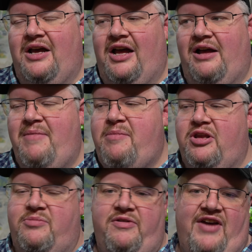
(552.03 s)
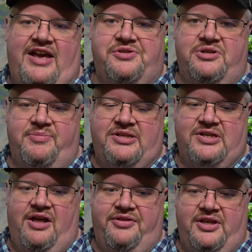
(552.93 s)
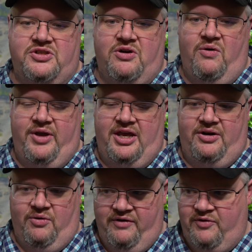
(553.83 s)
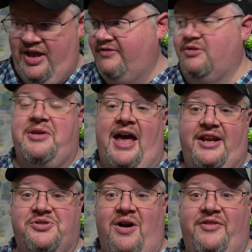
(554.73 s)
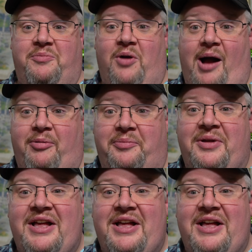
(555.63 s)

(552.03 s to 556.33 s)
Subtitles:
Maybe it'll be faster. It depends on how things grow in, or if we have some catastrophic problem.